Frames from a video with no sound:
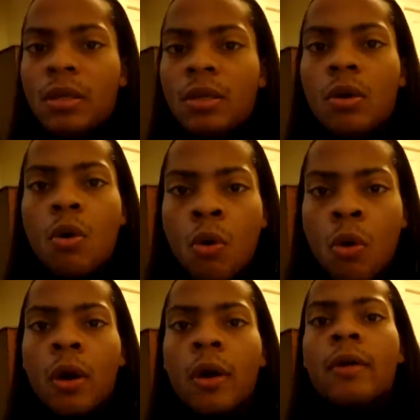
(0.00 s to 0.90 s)
Beat
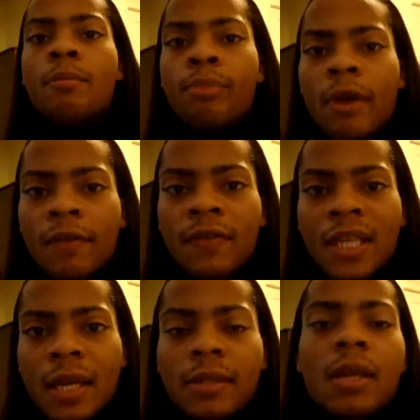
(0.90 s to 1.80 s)
or Brave
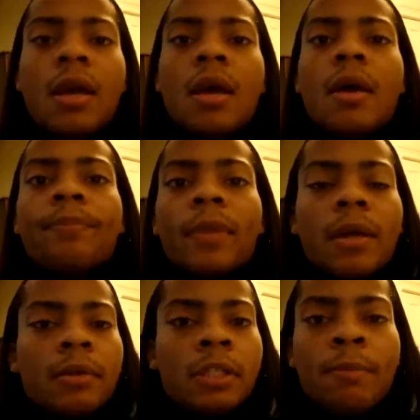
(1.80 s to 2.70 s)
Dance,
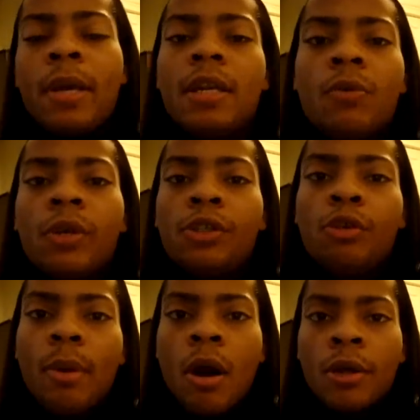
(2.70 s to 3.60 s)
depending what
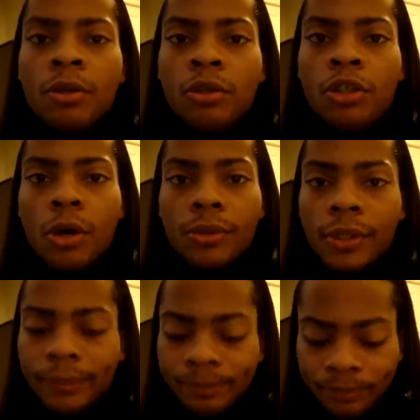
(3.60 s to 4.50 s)
super art you
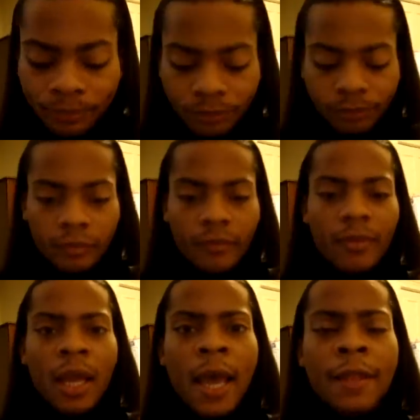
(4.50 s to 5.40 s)
chose.
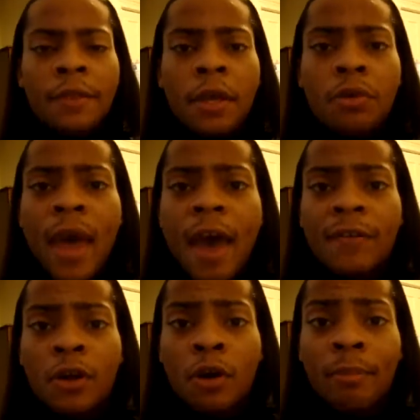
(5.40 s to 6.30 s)
And there you
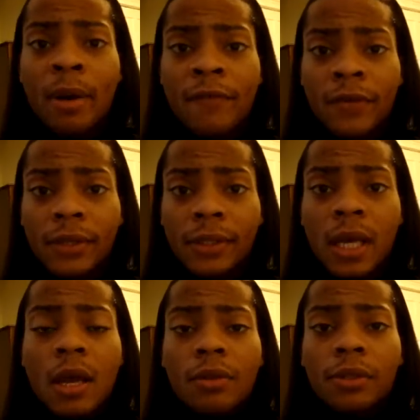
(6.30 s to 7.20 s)
have it, her buffers.
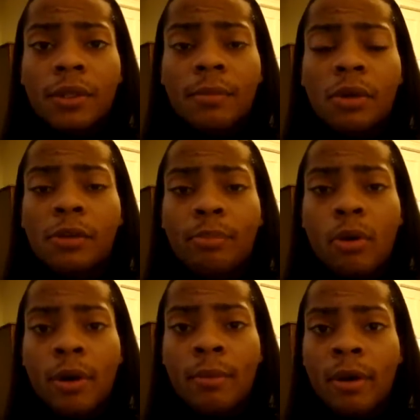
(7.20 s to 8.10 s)
Those are the most
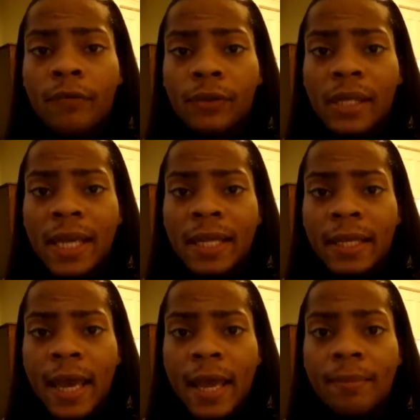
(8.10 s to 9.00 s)
important buffers in
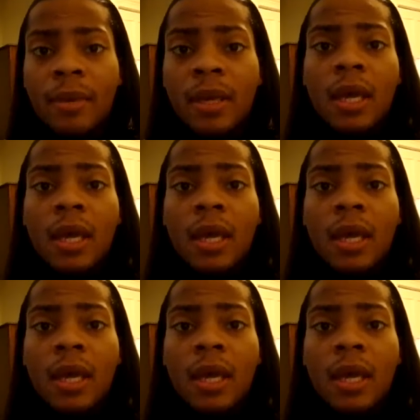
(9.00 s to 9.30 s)
the game.